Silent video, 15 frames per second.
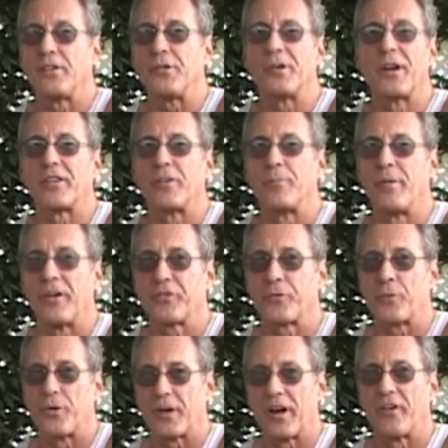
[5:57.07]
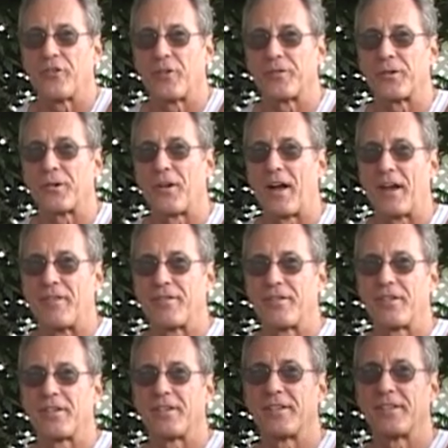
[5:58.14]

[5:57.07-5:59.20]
You get the best workouts of your life.